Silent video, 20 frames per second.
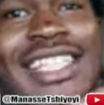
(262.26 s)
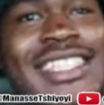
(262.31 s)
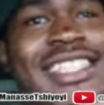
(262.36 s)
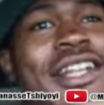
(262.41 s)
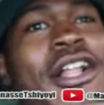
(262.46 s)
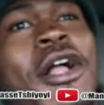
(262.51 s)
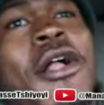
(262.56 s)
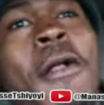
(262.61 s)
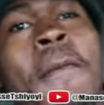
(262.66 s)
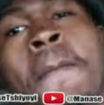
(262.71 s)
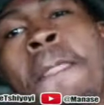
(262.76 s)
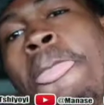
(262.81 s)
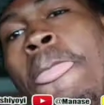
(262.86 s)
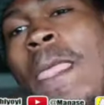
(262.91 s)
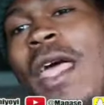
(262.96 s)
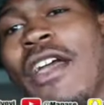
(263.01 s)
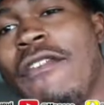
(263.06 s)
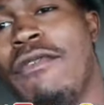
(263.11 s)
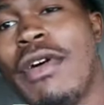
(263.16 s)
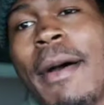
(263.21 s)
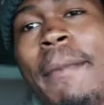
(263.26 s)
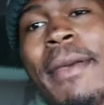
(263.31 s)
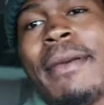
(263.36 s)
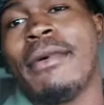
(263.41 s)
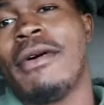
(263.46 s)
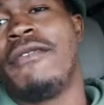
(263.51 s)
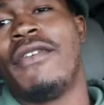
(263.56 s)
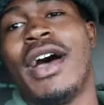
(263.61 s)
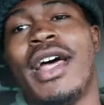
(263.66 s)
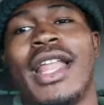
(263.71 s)
Listen. If my
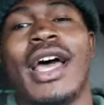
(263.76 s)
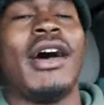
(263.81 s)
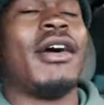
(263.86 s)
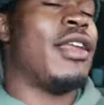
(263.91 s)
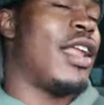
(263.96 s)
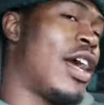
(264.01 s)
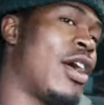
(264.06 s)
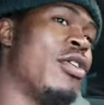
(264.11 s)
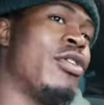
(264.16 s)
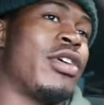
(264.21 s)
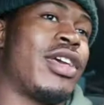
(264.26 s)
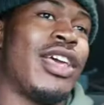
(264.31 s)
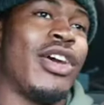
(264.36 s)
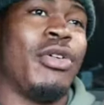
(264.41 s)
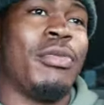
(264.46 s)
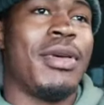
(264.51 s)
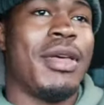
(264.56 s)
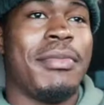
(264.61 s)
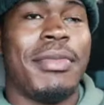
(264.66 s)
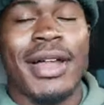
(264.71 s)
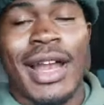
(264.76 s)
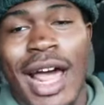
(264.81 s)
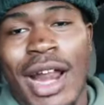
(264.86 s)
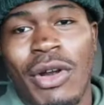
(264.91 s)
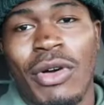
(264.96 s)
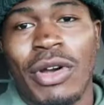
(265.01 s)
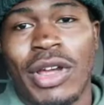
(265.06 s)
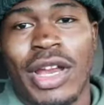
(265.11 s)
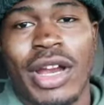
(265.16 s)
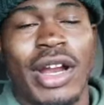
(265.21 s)
people find out, they're gonna kill me, but I
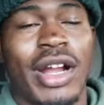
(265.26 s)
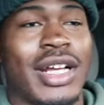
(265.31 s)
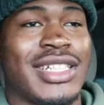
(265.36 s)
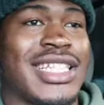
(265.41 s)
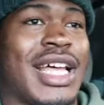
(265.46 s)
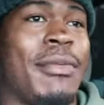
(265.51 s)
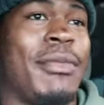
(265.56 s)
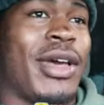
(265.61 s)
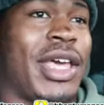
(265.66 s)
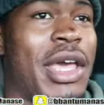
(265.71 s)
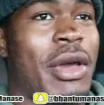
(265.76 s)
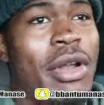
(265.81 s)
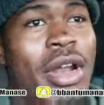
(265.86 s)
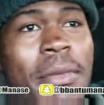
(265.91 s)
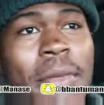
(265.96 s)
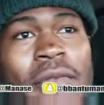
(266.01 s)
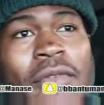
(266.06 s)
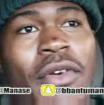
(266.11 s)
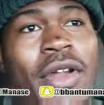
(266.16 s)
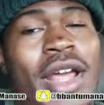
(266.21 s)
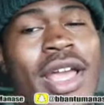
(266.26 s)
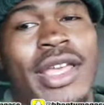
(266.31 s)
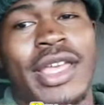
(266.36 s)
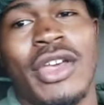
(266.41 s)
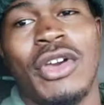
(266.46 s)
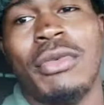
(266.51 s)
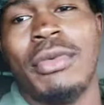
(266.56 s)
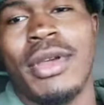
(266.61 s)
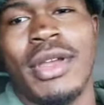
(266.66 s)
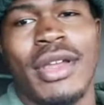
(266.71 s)
don't care because I'm gonna kill them before they
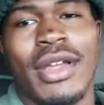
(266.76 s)
kill me.